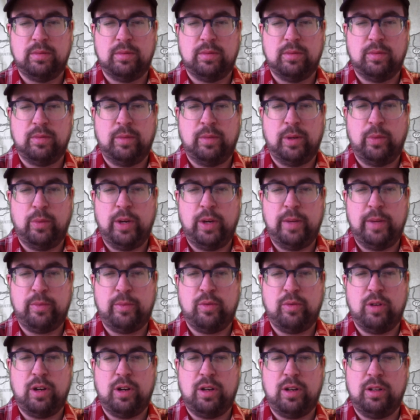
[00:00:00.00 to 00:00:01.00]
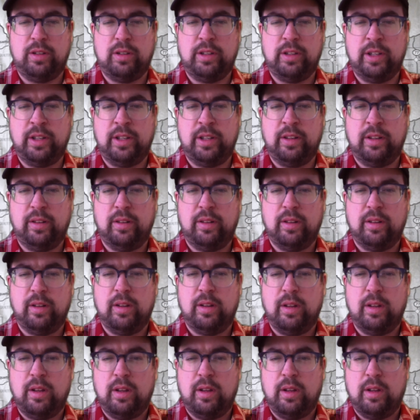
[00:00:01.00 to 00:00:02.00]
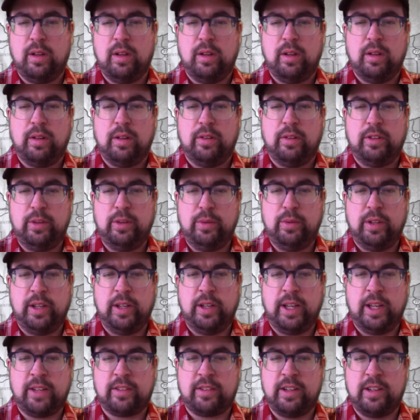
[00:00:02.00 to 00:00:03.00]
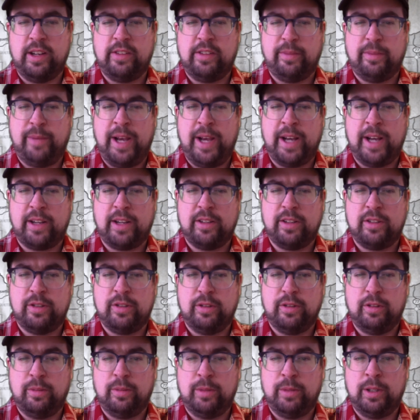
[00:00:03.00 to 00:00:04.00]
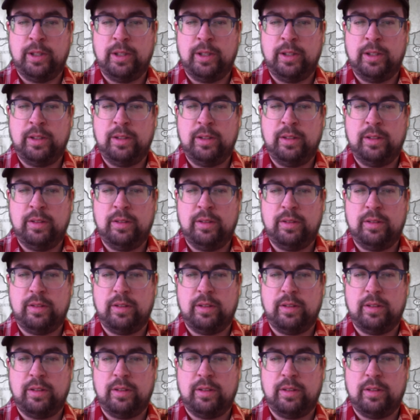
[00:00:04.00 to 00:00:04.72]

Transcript: my web crawler, and see when the next Gus Macta tournament is.